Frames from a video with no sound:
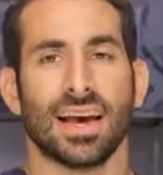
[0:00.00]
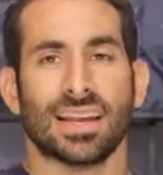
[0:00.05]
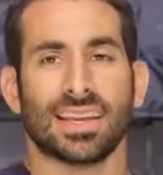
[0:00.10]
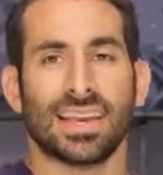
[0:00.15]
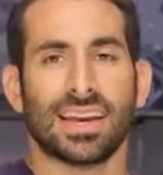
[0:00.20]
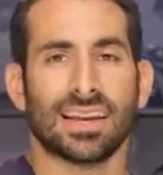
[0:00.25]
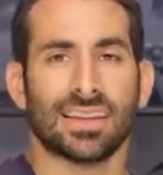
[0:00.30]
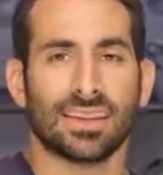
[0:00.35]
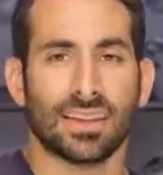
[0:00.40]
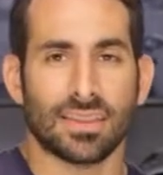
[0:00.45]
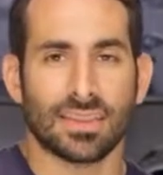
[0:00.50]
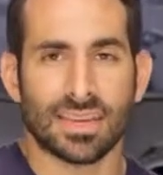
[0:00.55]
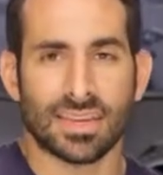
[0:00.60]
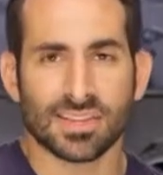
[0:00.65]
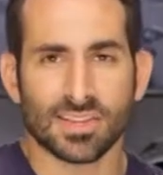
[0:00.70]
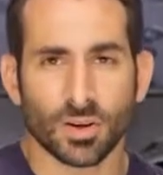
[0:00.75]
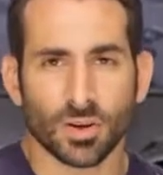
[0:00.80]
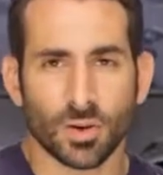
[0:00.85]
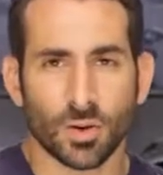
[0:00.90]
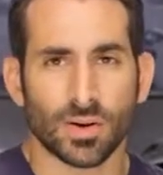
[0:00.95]
Again,
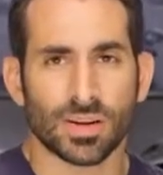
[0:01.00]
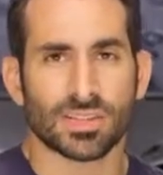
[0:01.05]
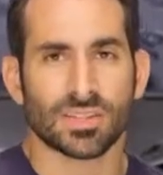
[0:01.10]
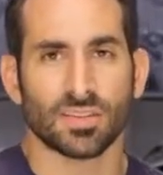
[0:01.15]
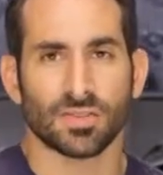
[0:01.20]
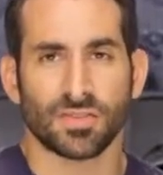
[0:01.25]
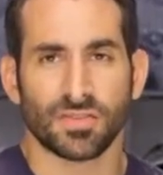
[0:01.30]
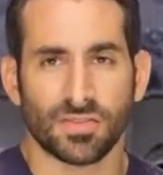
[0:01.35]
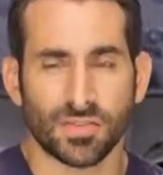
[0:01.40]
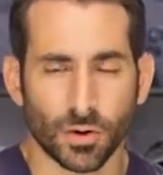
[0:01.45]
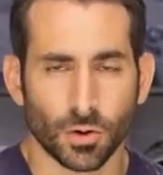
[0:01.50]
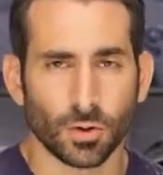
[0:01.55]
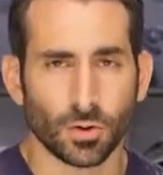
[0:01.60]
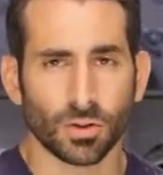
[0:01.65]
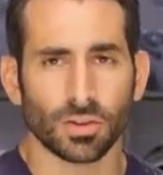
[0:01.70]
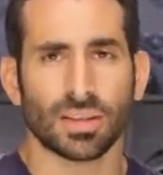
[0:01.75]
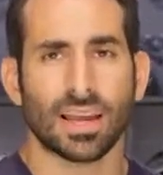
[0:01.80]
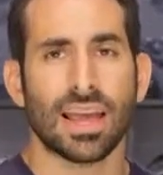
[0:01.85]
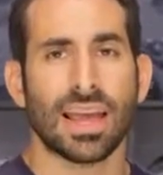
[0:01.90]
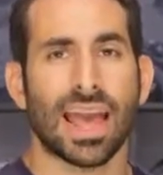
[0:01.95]
these are going to
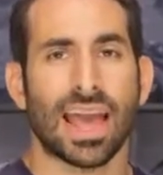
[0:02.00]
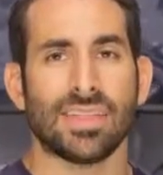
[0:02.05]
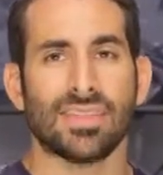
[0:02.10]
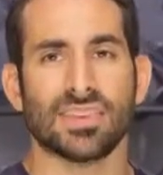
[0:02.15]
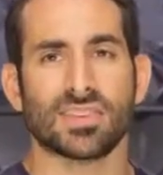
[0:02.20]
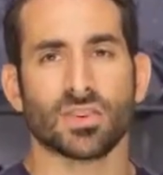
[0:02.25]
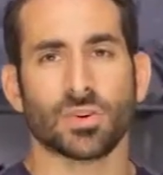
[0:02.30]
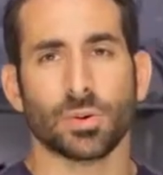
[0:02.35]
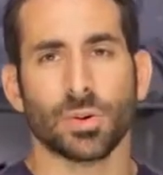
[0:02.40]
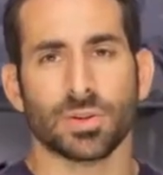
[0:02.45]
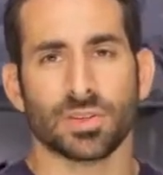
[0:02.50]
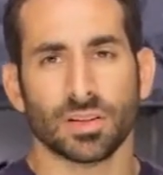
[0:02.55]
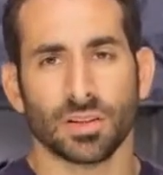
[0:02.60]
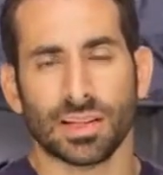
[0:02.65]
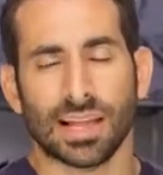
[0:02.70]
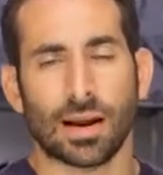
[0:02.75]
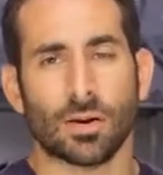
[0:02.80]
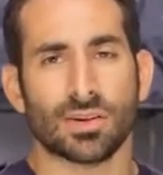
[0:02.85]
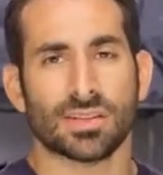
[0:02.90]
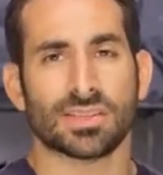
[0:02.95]
fold, and these are going to
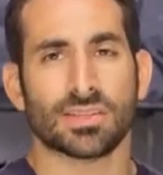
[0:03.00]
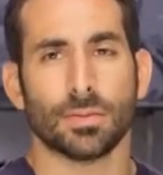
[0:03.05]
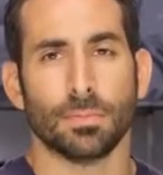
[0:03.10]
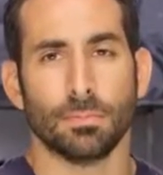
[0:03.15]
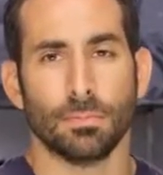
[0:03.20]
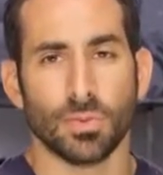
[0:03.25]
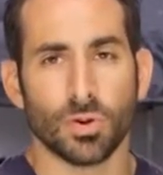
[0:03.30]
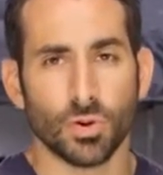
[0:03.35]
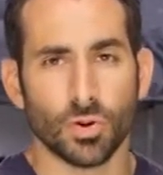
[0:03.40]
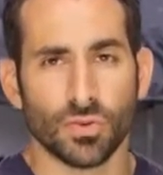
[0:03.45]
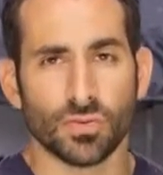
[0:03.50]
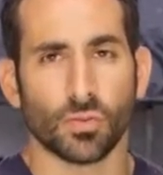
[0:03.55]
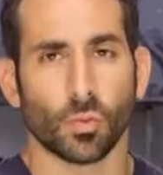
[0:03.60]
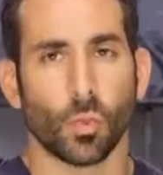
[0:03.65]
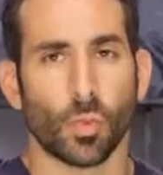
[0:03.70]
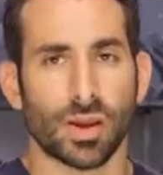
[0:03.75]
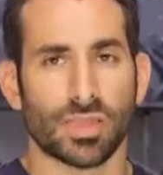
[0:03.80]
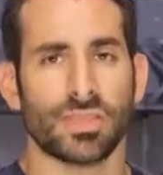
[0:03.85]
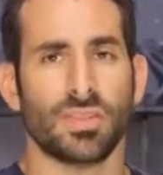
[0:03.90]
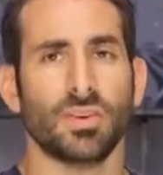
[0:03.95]
allow it to move
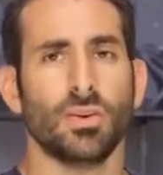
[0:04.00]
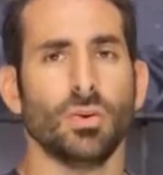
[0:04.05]
with